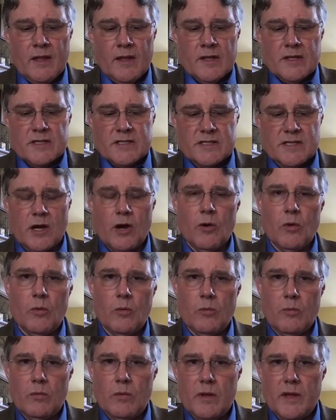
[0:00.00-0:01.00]
So
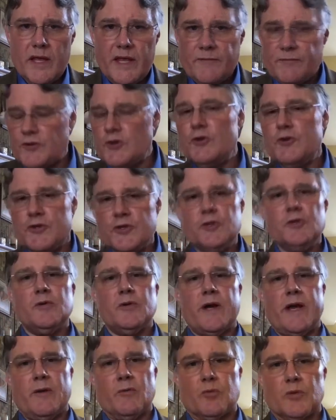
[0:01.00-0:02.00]
if you do
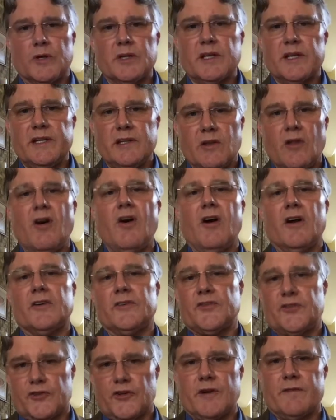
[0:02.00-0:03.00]
a really long
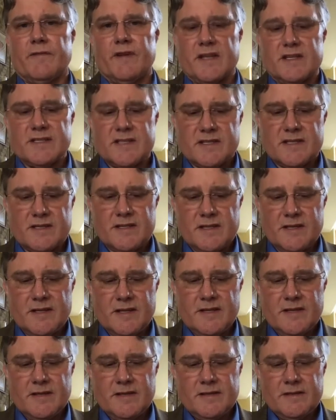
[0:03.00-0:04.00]
service,
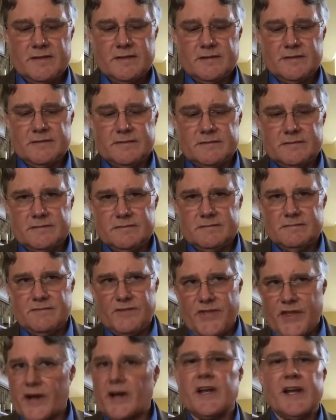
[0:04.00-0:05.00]

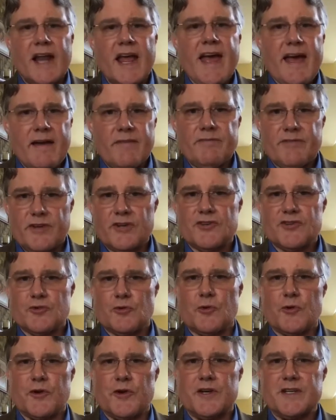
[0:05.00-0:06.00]
they're going to have their
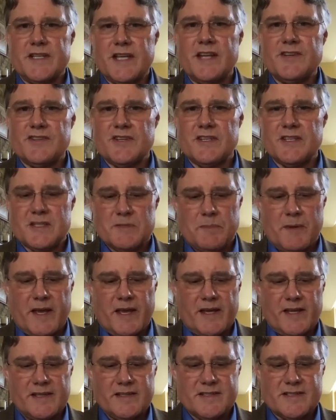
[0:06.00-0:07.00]
shorter attention
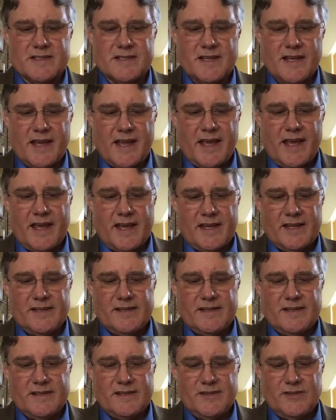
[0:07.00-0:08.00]
spans, and
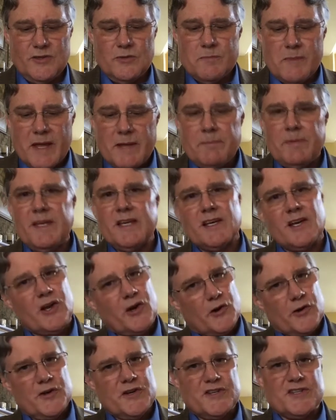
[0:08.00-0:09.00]
you may be
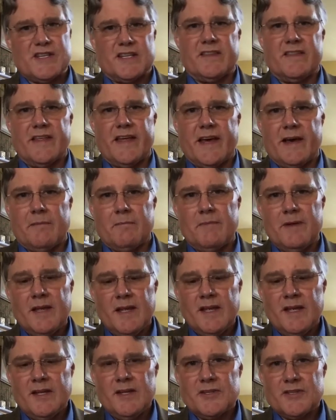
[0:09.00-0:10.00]
encouraging them
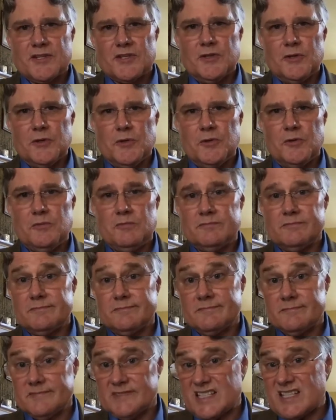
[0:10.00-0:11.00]
to
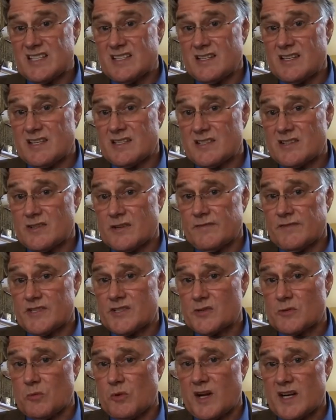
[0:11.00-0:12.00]
listen to the
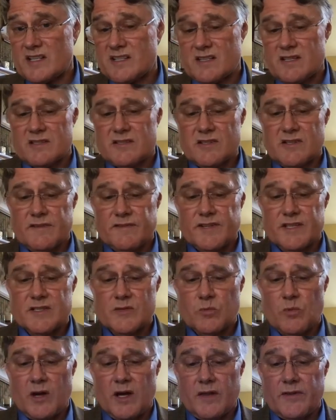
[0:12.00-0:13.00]
service or watch the service
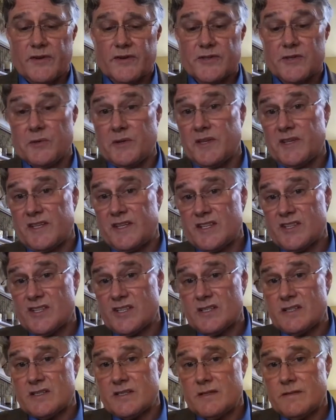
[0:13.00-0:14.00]
while they're doing the
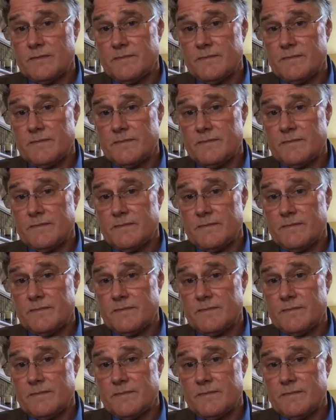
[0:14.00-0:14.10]
dishes,